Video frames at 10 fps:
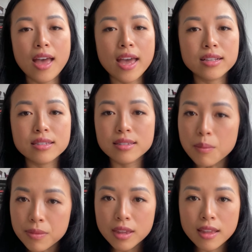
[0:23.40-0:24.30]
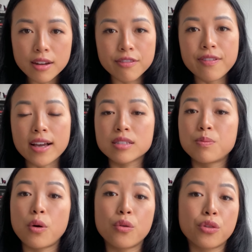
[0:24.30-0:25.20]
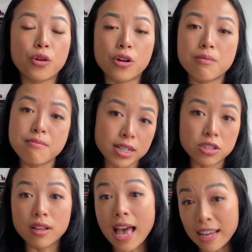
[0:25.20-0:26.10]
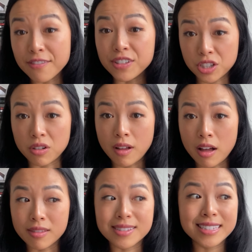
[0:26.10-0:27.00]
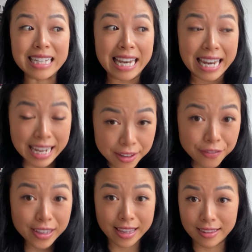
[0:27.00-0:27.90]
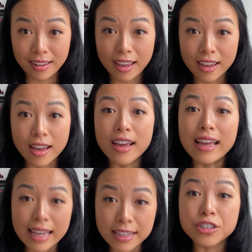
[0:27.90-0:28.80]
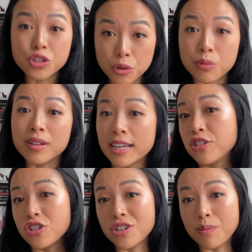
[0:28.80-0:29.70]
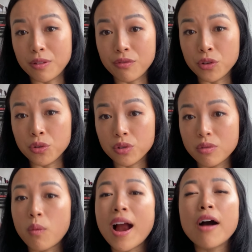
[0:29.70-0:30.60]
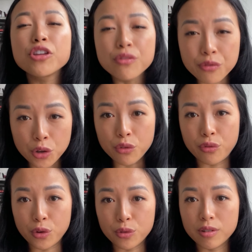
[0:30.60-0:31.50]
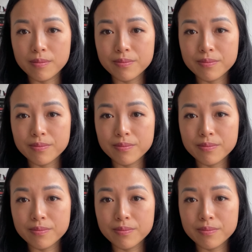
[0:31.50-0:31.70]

And something that affects both your mental and physical health significantly is your relationship with food or how you view food.